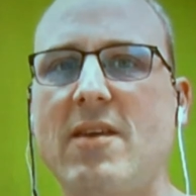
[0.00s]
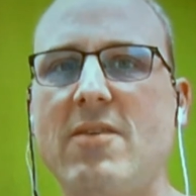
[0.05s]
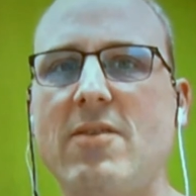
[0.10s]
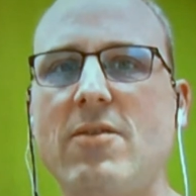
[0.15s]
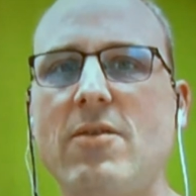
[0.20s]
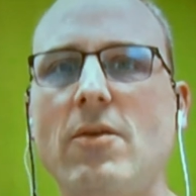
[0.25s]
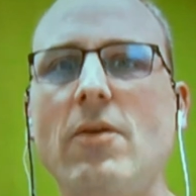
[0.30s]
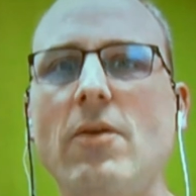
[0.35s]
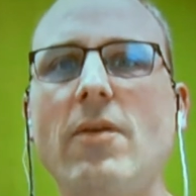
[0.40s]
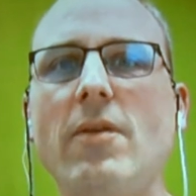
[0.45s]

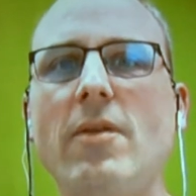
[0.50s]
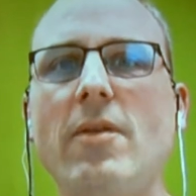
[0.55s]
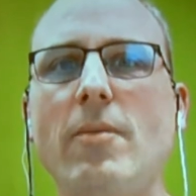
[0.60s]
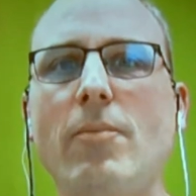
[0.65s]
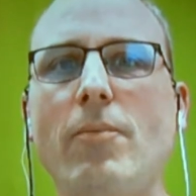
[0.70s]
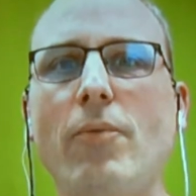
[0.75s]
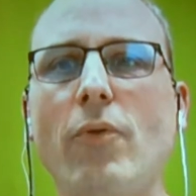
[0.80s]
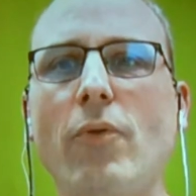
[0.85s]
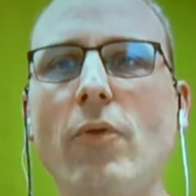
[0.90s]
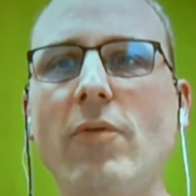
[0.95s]
the proof of
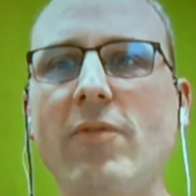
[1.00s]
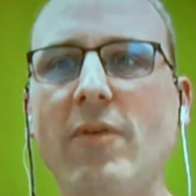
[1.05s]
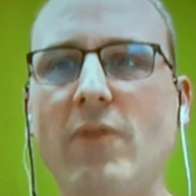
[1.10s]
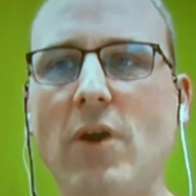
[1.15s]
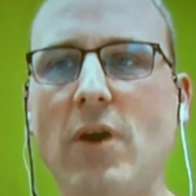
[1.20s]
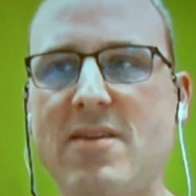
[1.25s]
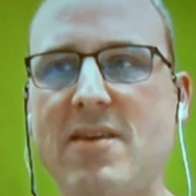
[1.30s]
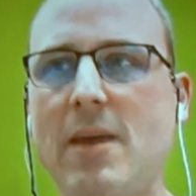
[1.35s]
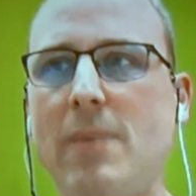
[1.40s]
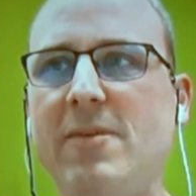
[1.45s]

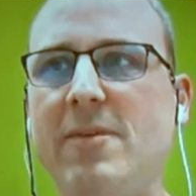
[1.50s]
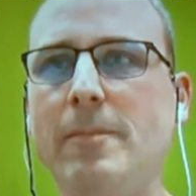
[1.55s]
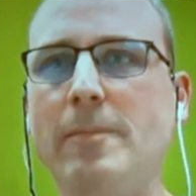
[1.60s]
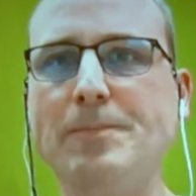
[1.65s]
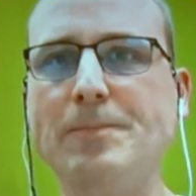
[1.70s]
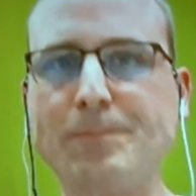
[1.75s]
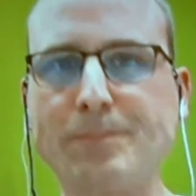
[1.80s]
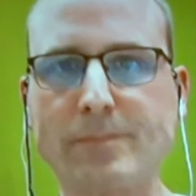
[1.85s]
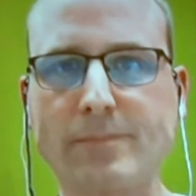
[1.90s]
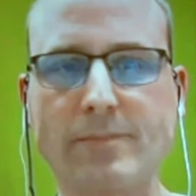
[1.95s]
concept,
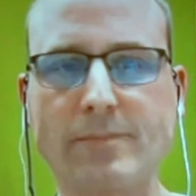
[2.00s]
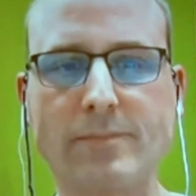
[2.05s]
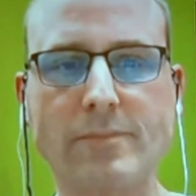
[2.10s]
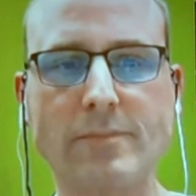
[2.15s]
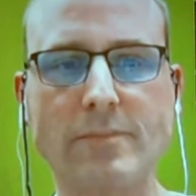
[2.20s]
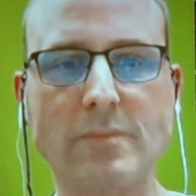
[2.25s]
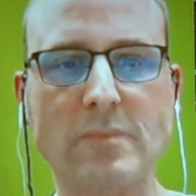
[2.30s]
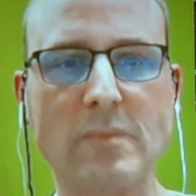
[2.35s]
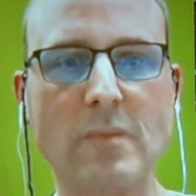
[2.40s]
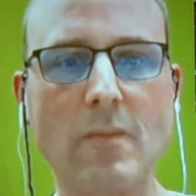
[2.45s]

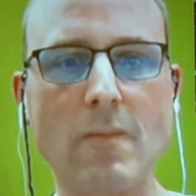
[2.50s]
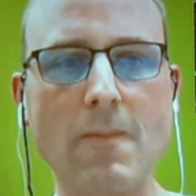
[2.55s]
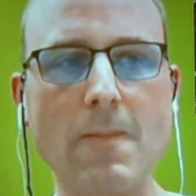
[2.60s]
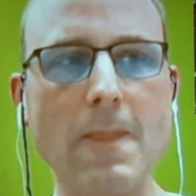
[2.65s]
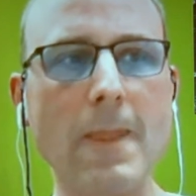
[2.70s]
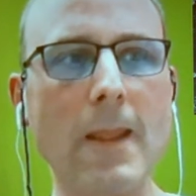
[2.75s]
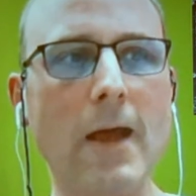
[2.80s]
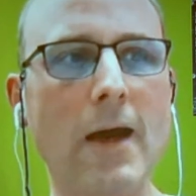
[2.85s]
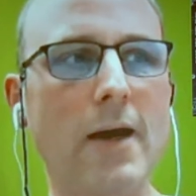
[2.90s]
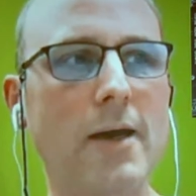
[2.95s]

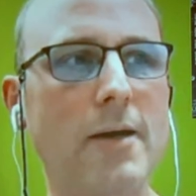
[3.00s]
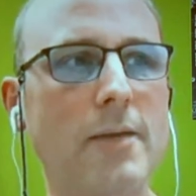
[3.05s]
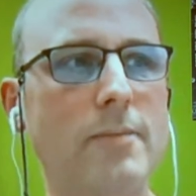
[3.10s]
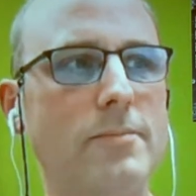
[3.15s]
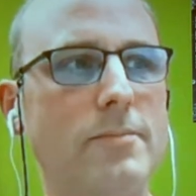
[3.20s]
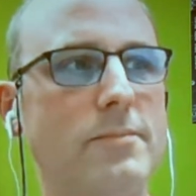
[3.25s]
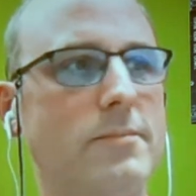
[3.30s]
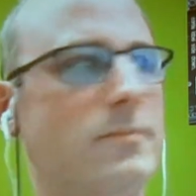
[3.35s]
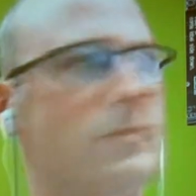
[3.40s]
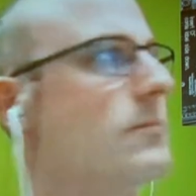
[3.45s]

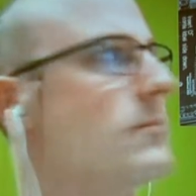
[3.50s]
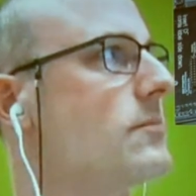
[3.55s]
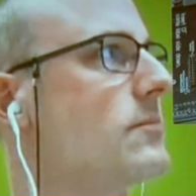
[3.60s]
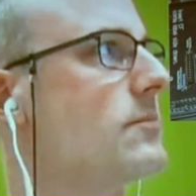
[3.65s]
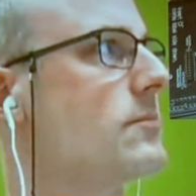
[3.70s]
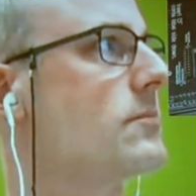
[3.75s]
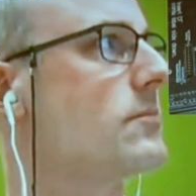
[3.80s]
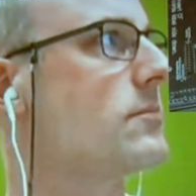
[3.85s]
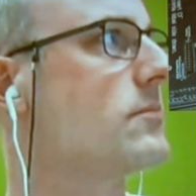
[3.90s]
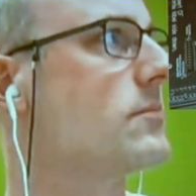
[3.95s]
um,
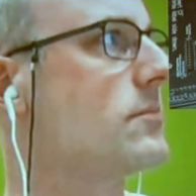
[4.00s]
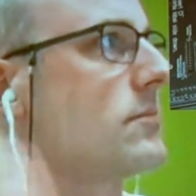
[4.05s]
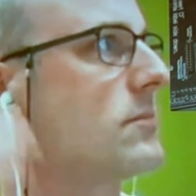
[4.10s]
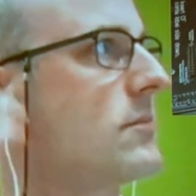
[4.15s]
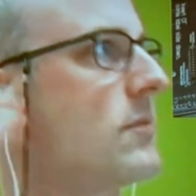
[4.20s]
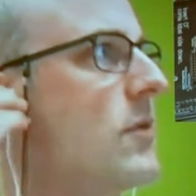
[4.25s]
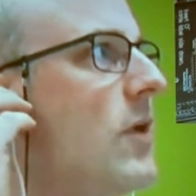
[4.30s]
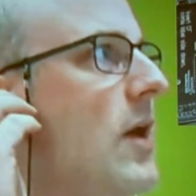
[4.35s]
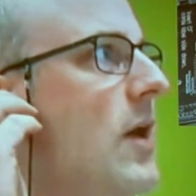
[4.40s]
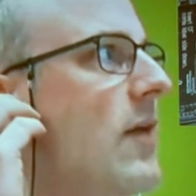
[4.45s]
do
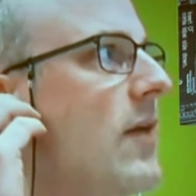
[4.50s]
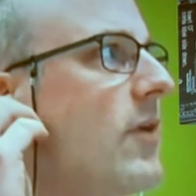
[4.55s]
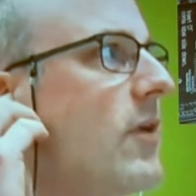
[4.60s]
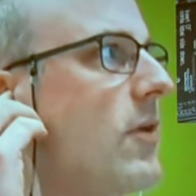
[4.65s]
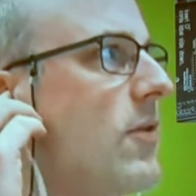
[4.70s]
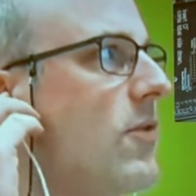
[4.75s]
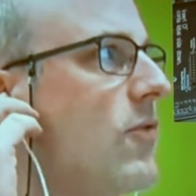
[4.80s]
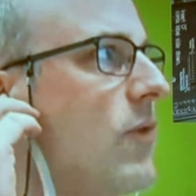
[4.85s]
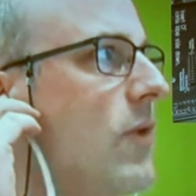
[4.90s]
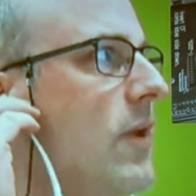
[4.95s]
you have it on
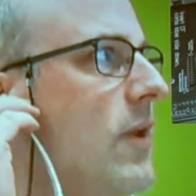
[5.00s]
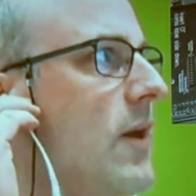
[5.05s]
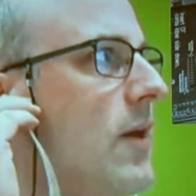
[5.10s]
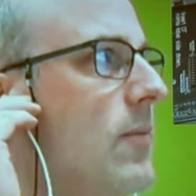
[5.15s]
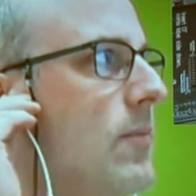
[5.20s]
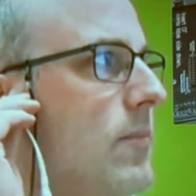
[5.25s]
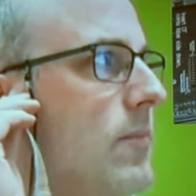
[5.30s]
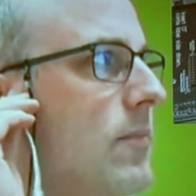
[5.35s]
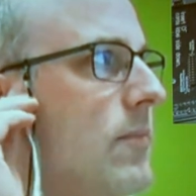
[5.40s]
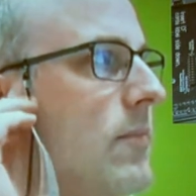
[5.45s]
screen now? Yeah.